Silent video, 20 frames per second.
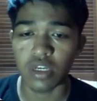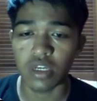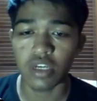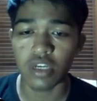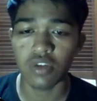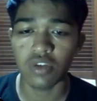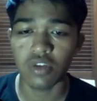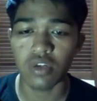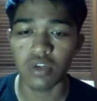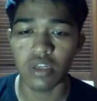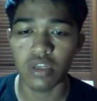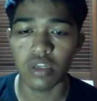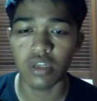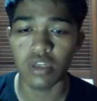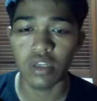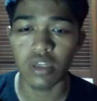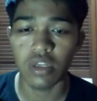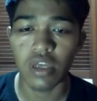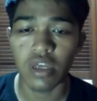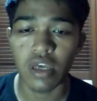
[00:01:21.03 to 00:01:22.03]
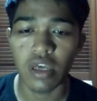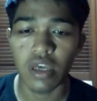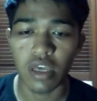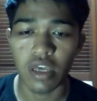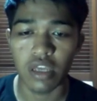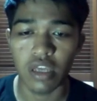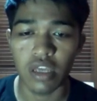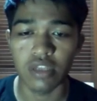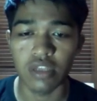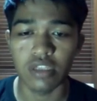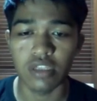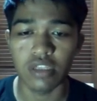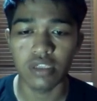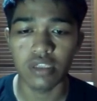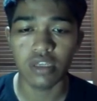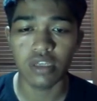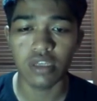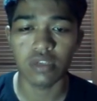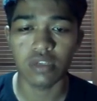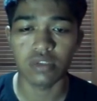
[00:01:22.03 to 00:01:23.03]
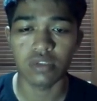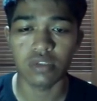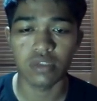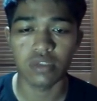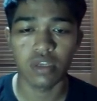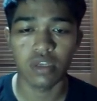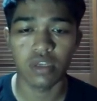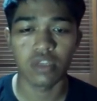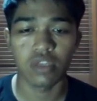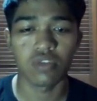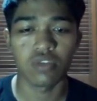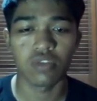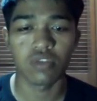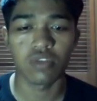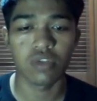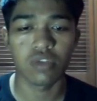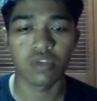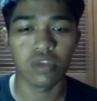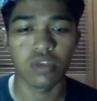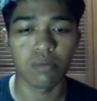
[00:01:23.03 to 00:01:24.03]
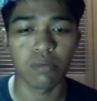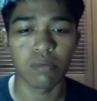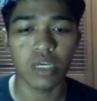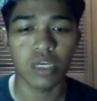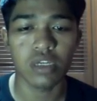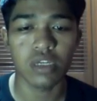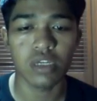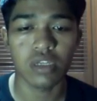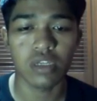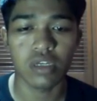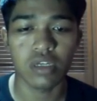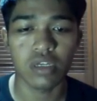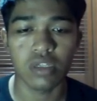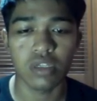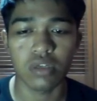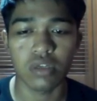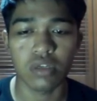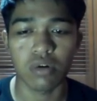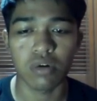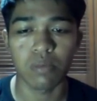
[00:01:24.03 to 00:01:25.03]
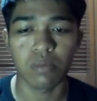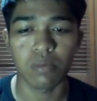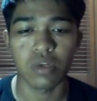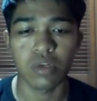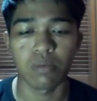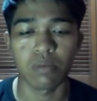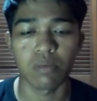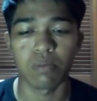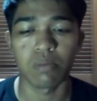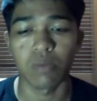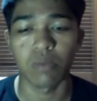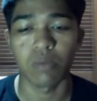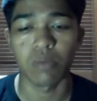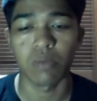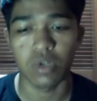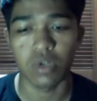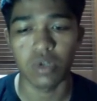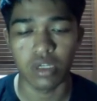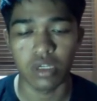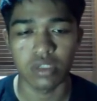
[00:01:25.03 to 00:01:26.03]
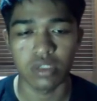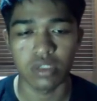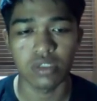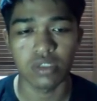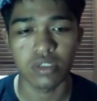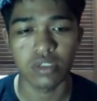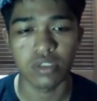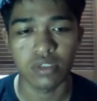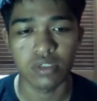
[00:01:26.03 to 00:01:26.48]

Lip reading: accurate and detailed 3D mechanical component models.